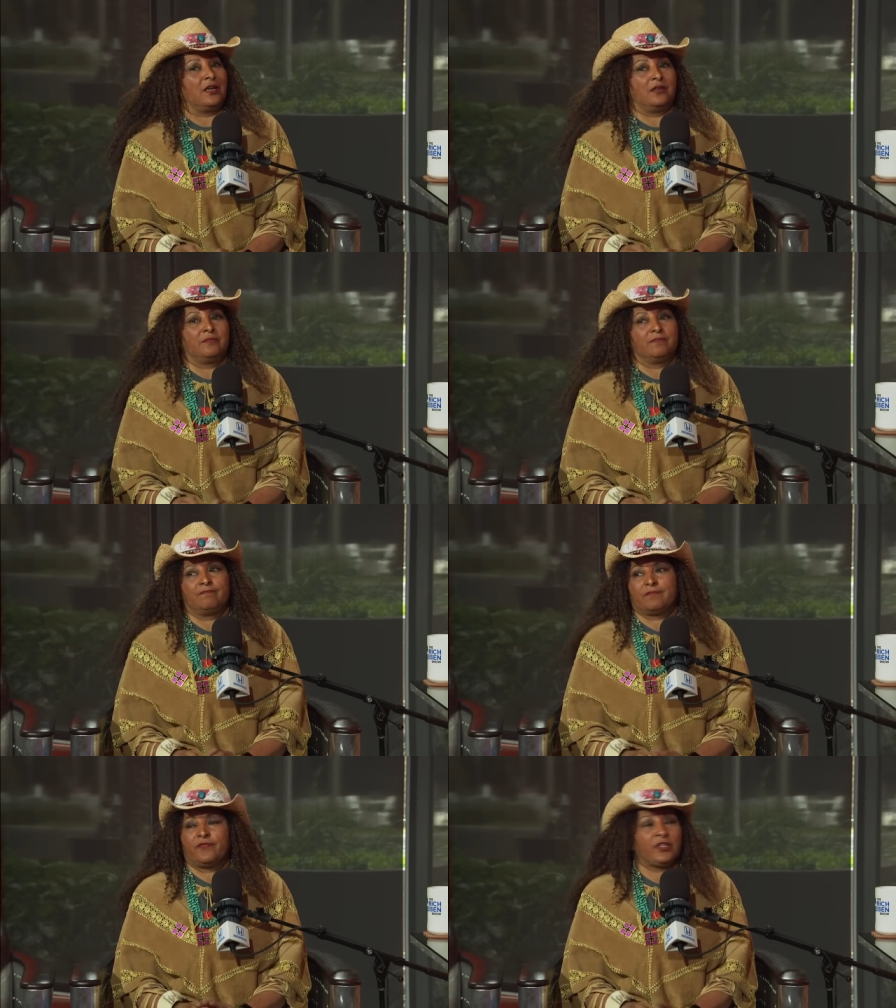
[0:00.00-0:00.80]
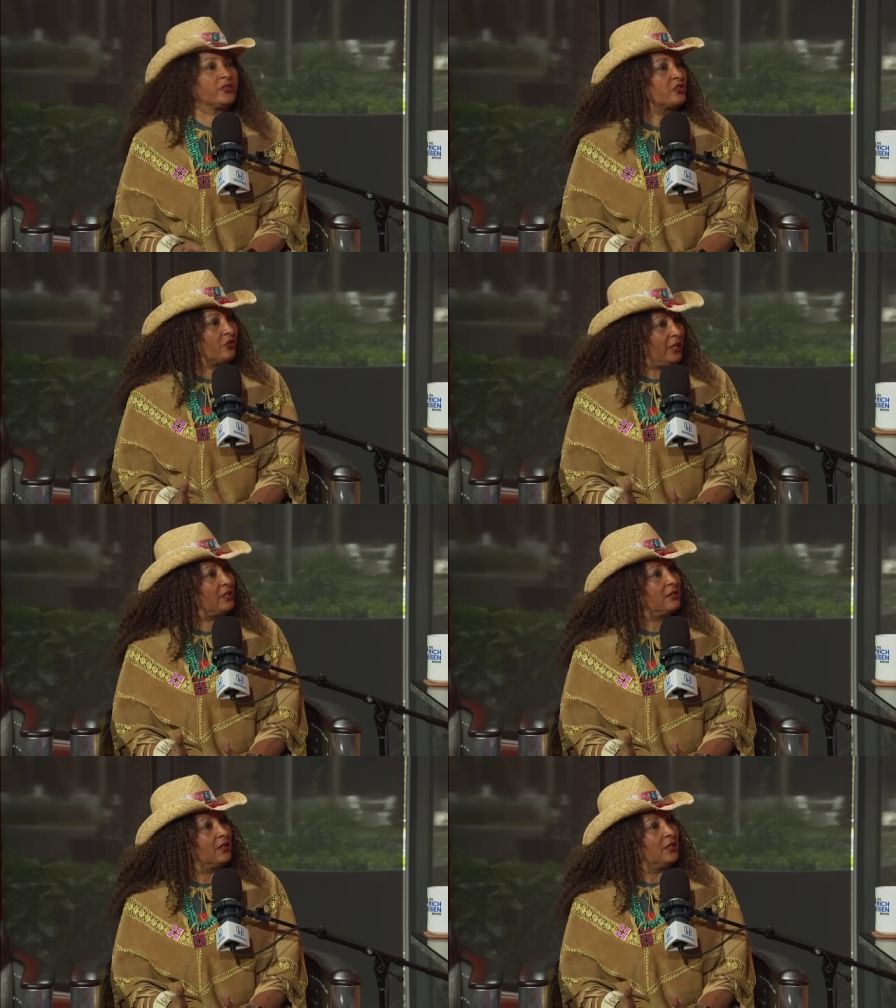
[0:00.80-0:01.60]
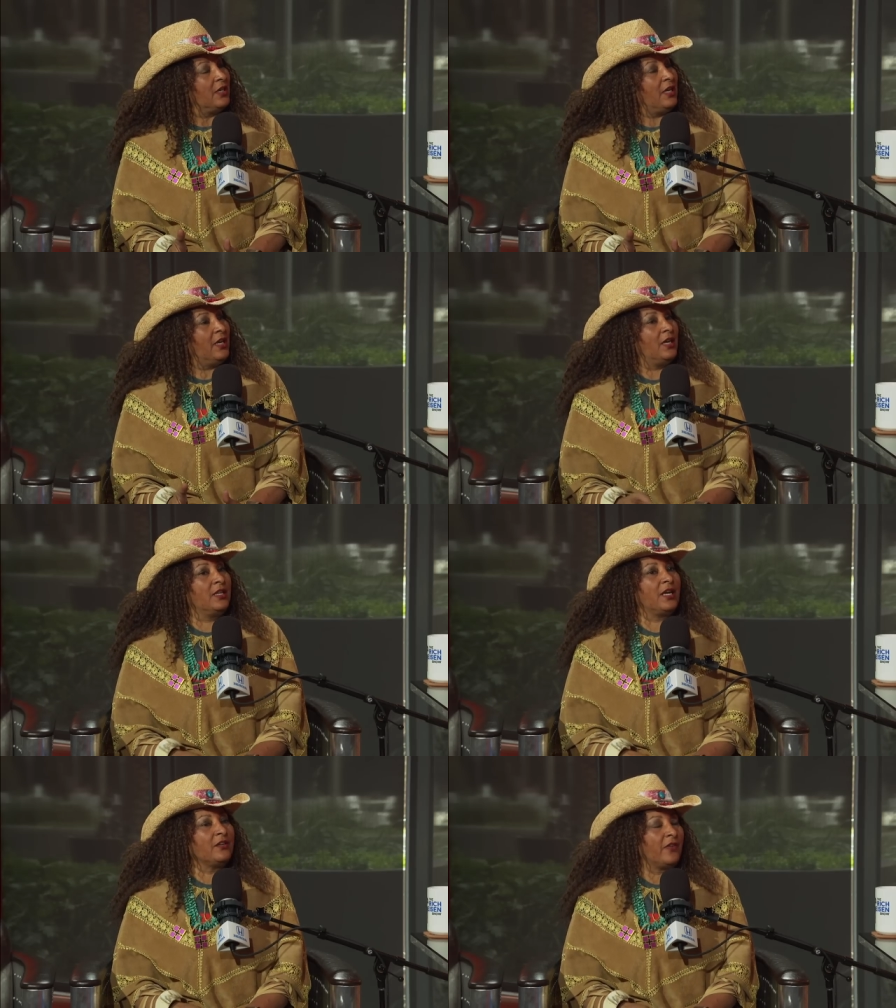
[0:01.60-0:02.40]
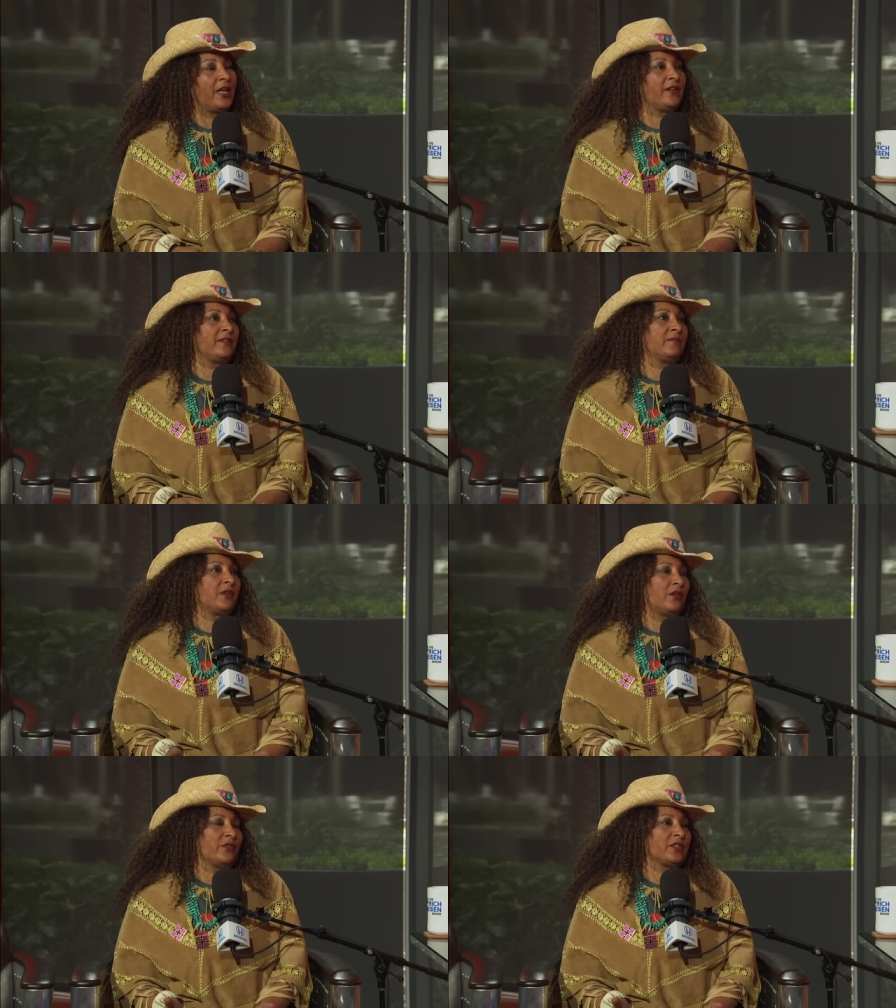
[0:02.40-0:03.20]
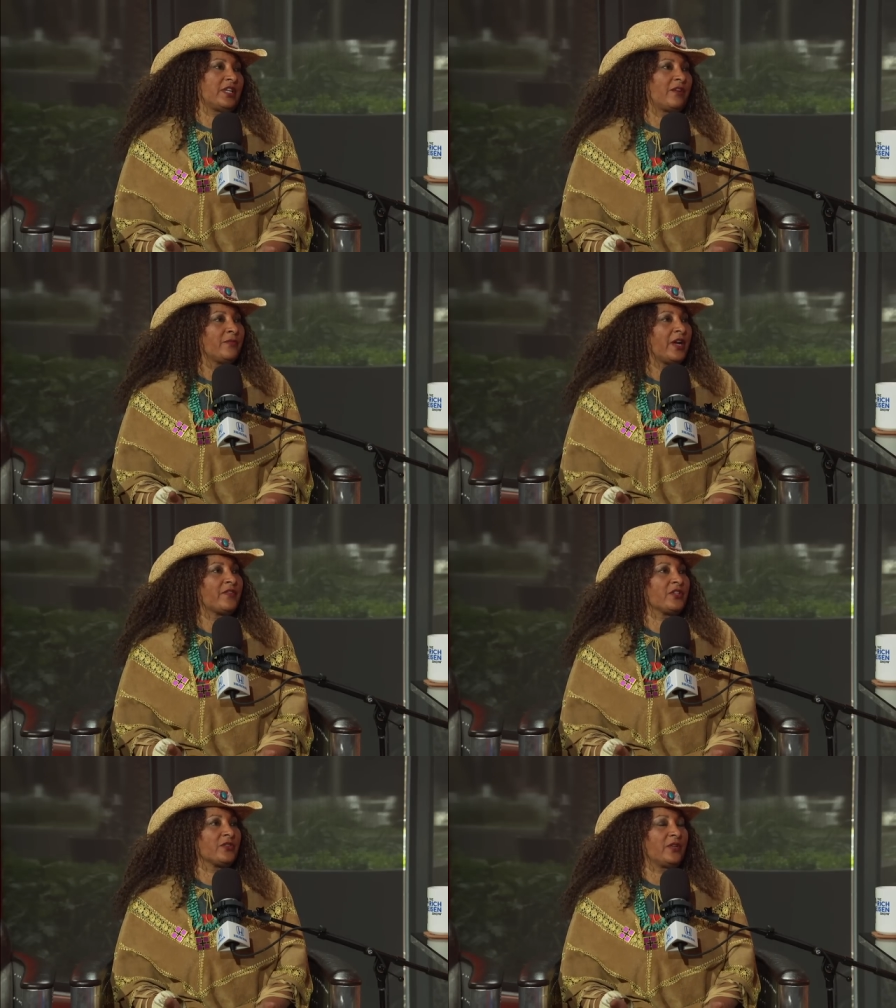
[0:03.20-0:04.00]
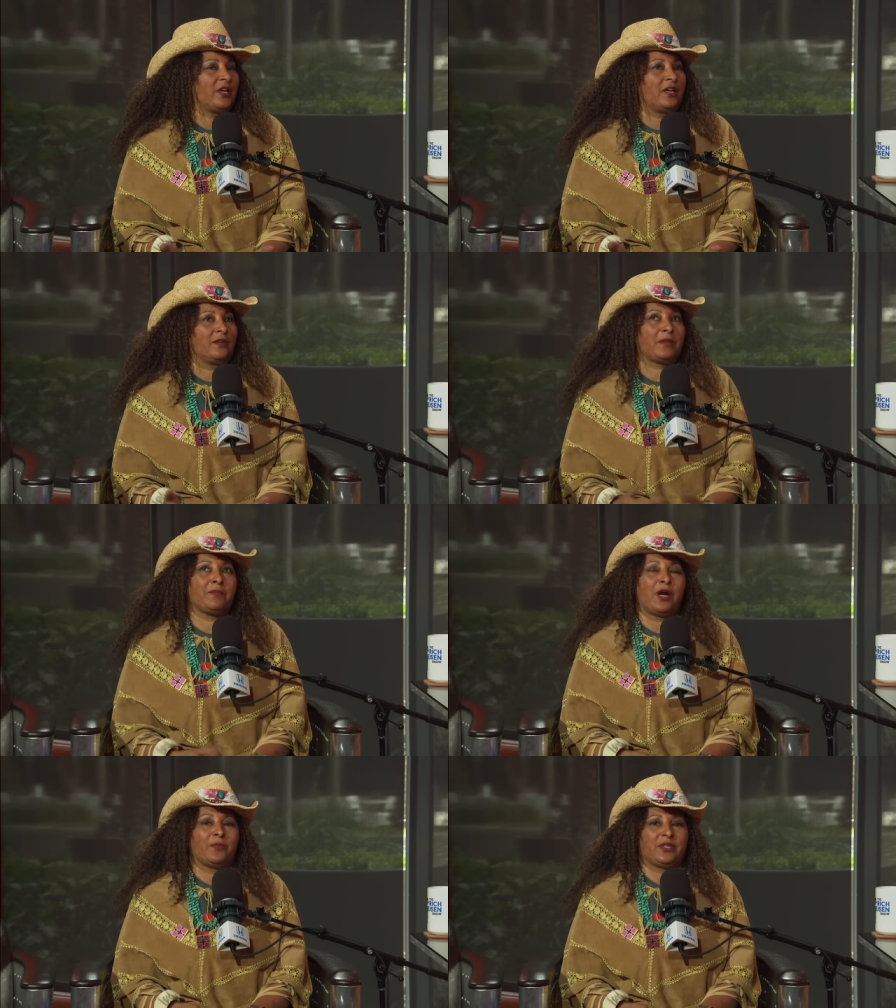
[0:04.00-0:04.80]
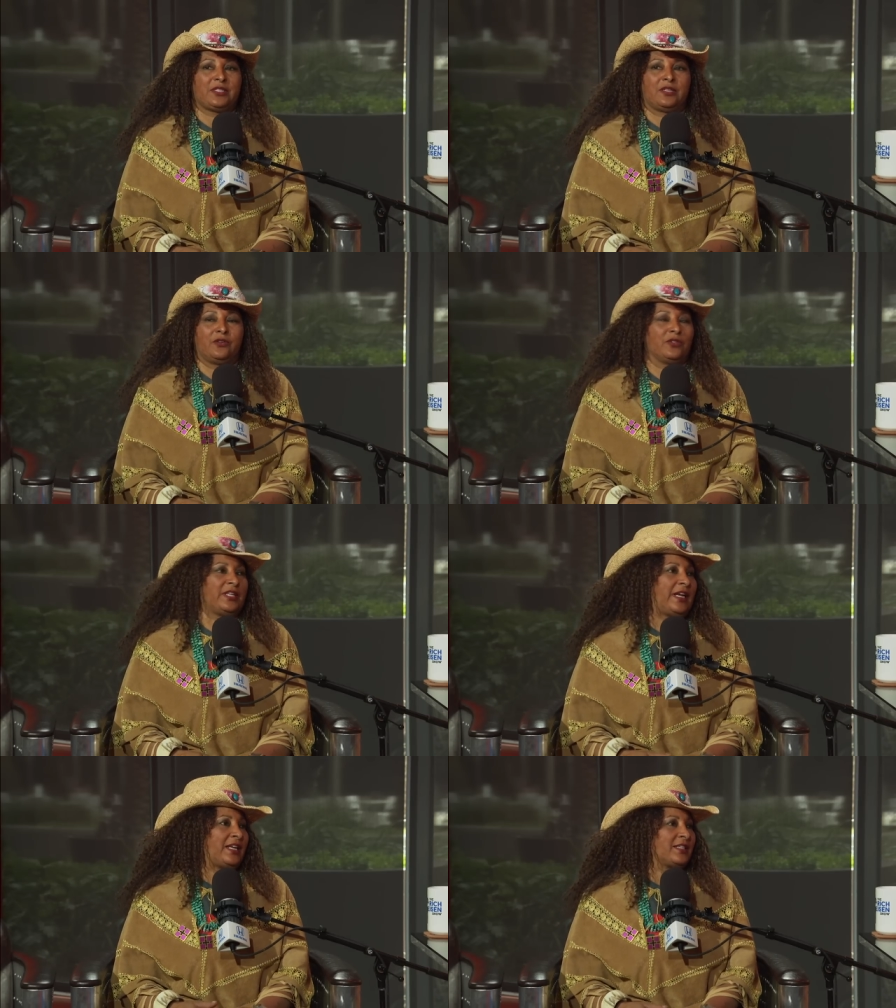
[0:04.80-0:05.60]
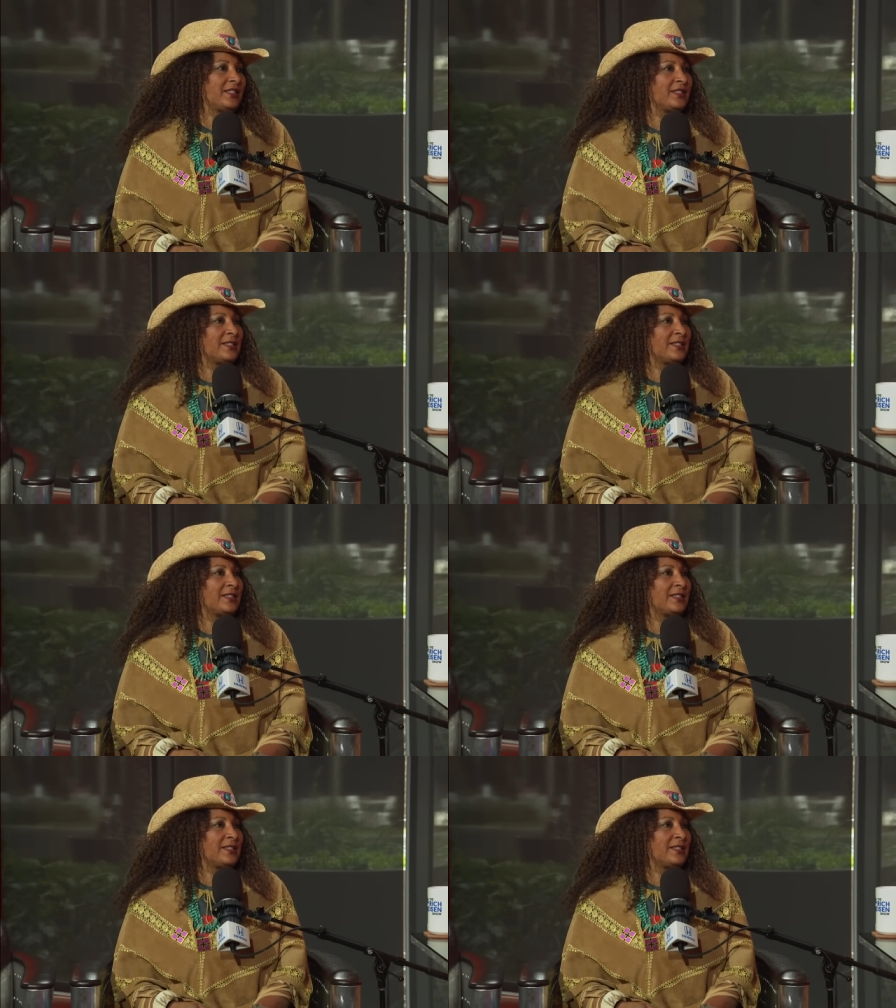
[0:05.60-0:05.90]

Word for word: um, Fiddler's Green. Yeah. And I invited him over to have breakfast. Uh, my mom was uh, early 80s at the